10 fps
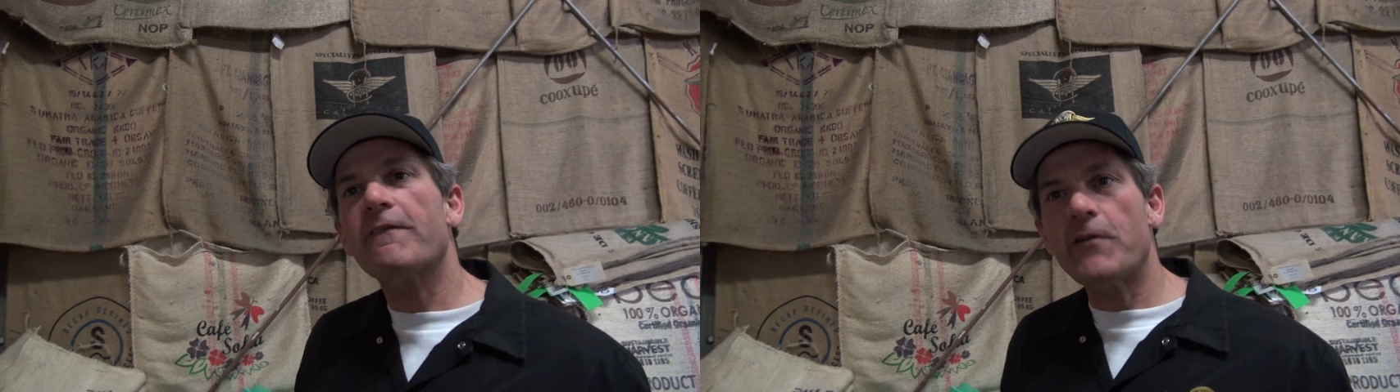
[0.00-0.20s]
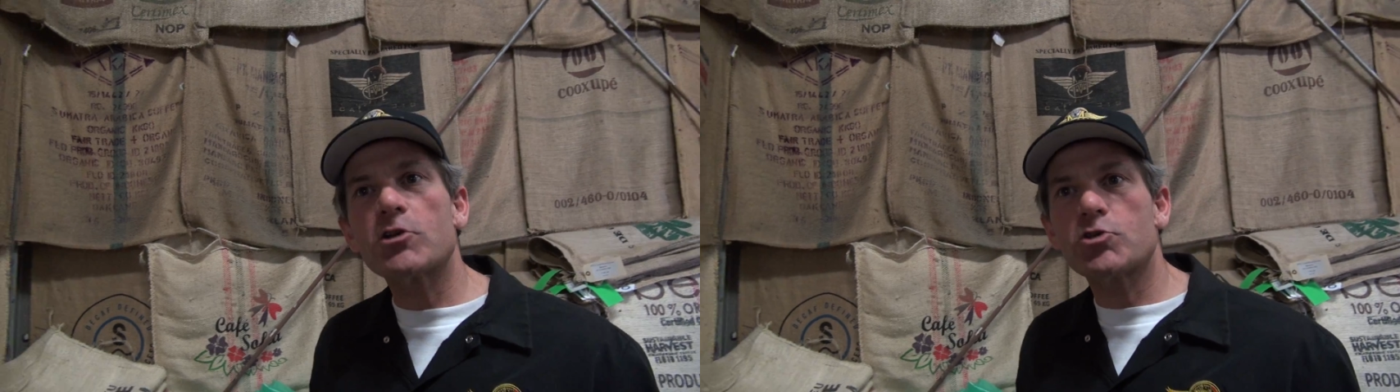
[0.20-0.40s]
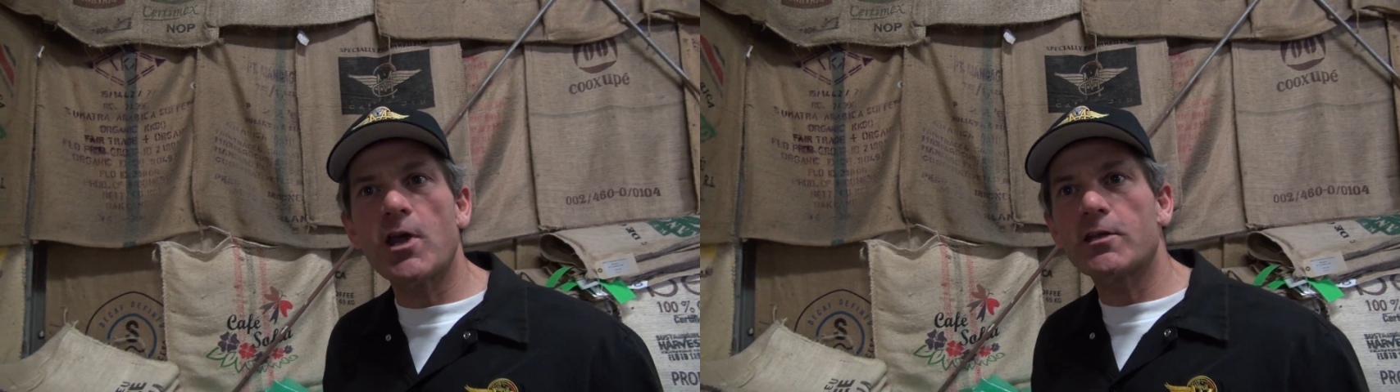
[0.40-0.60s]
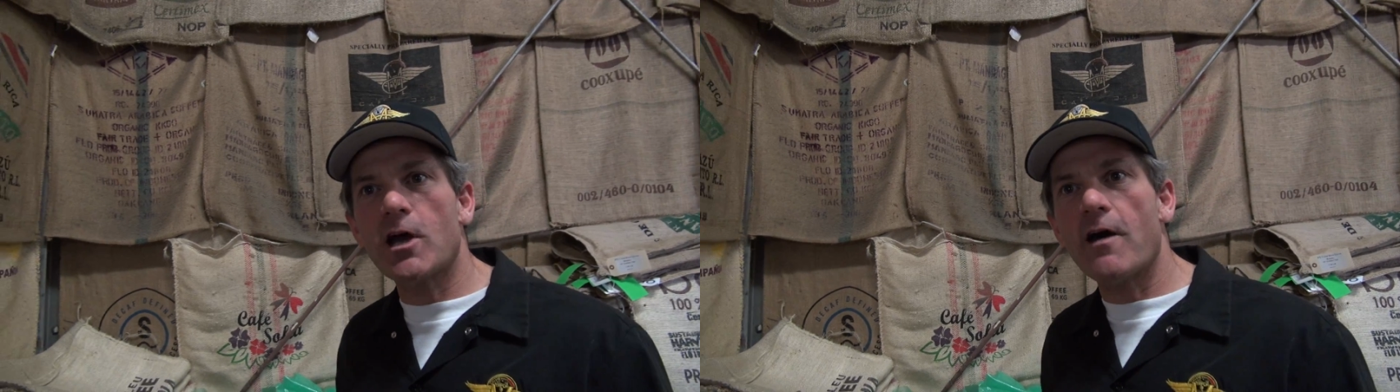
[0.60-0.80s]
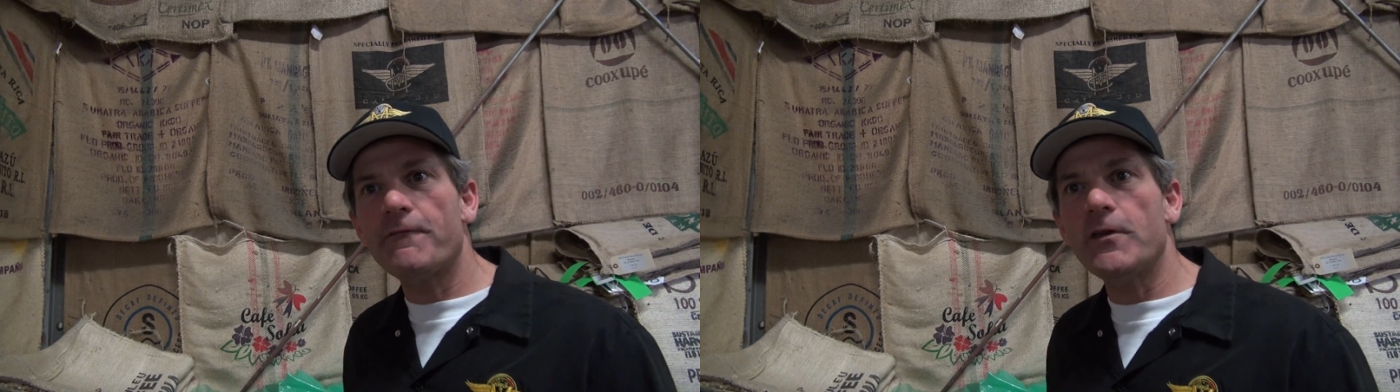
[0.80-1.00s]
fair trade
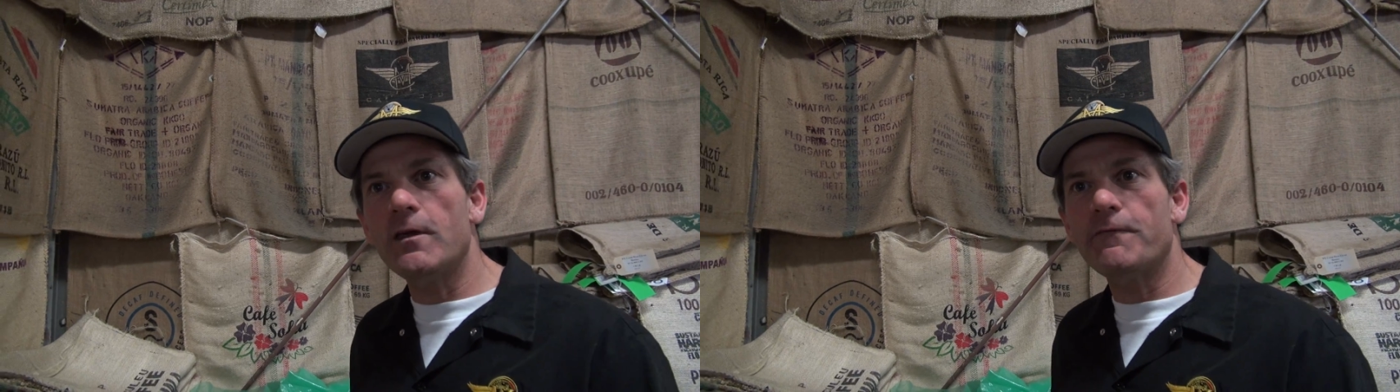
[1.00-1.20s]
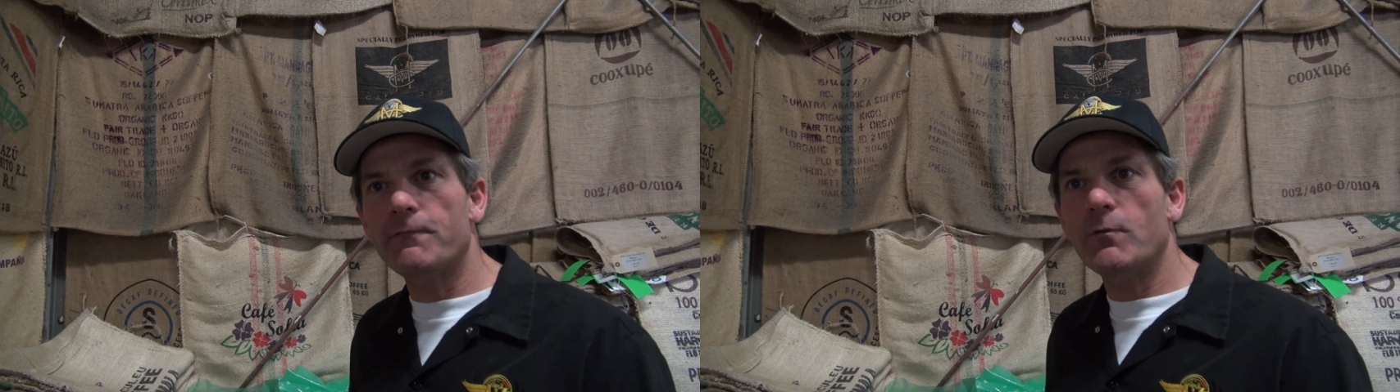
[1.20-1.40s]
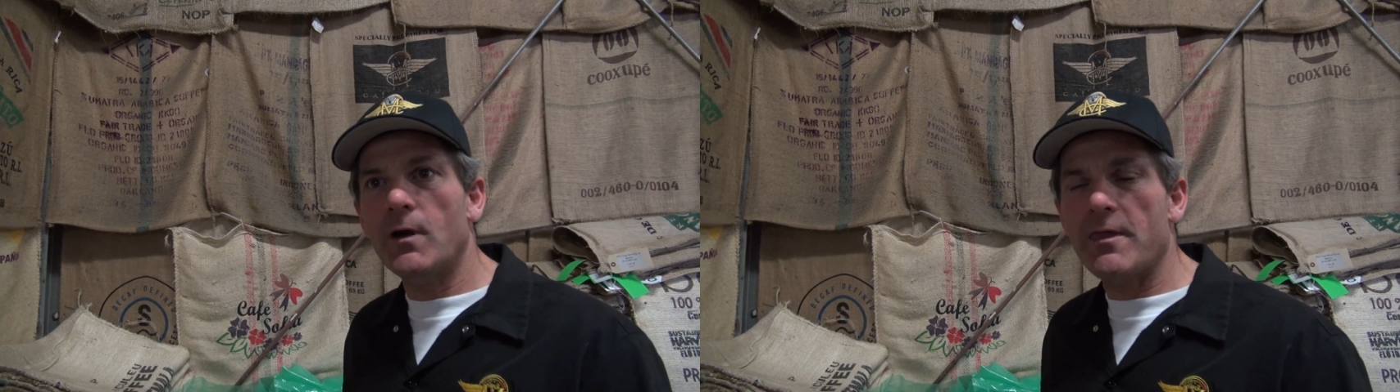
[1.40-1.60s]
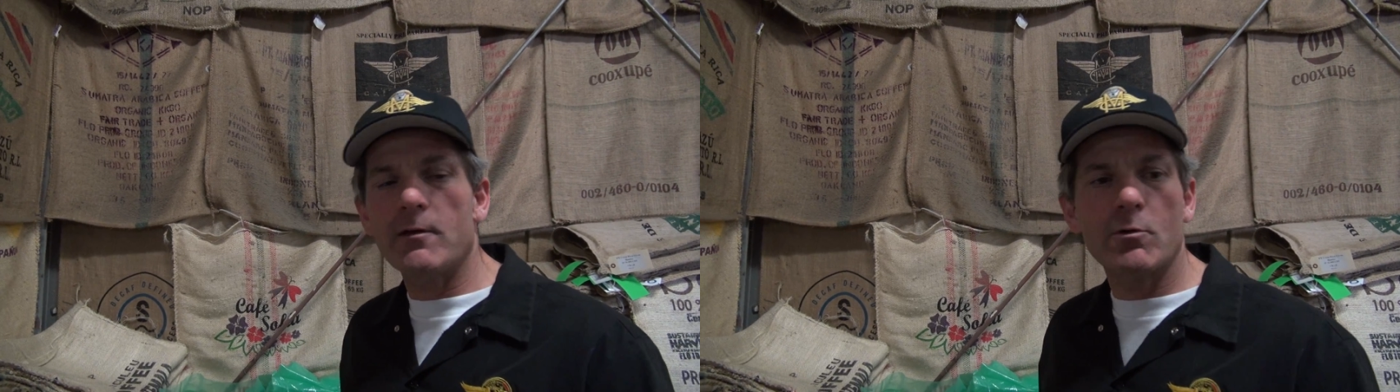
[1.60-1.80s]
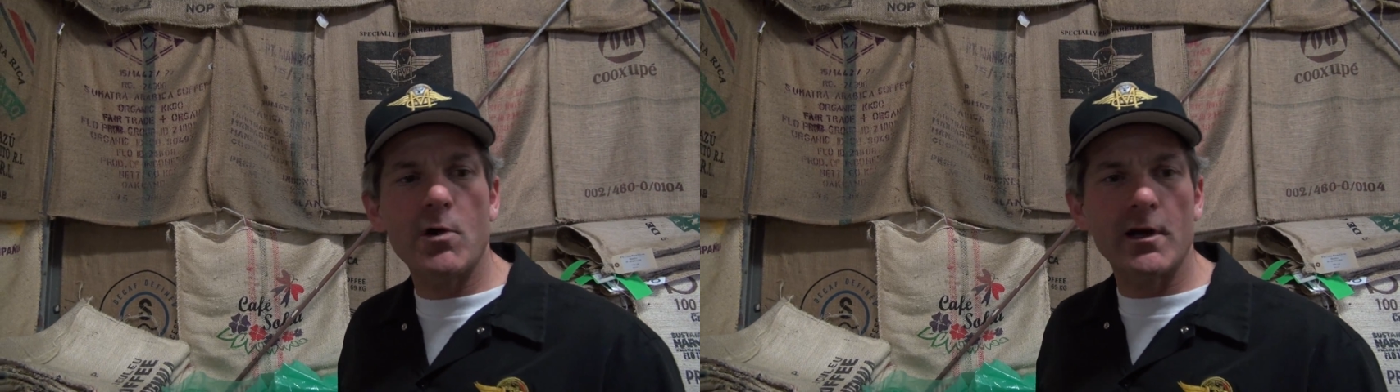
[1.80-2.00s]
coffee. I
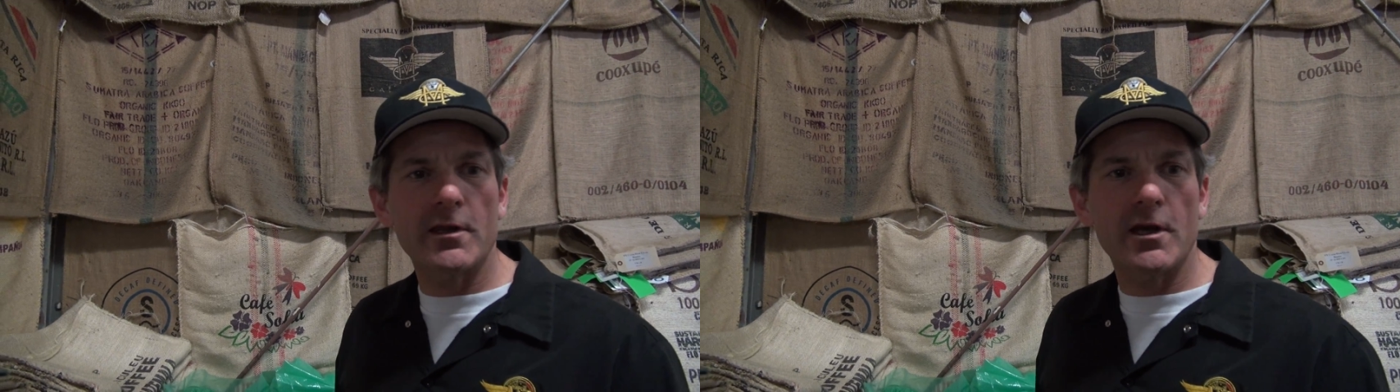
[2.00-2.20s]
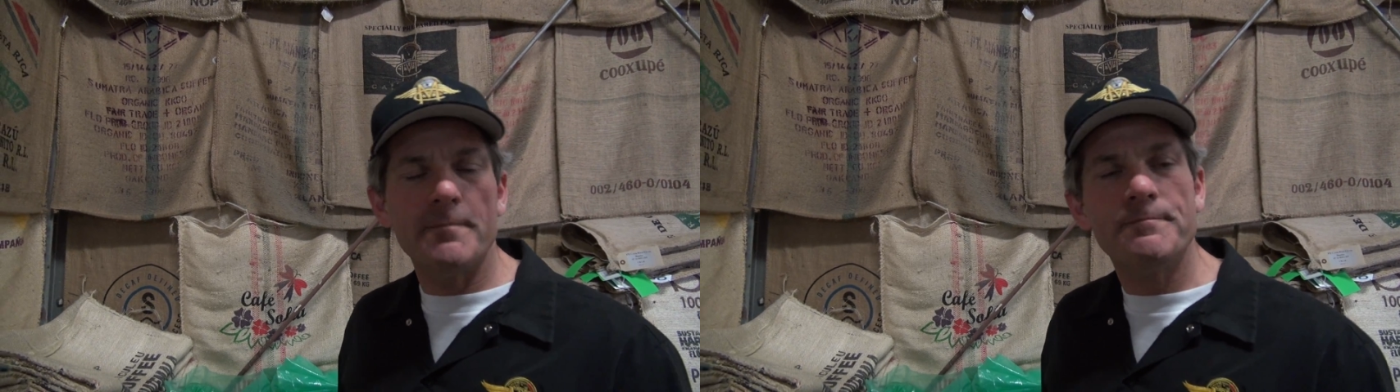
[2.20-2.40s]
think we're one of the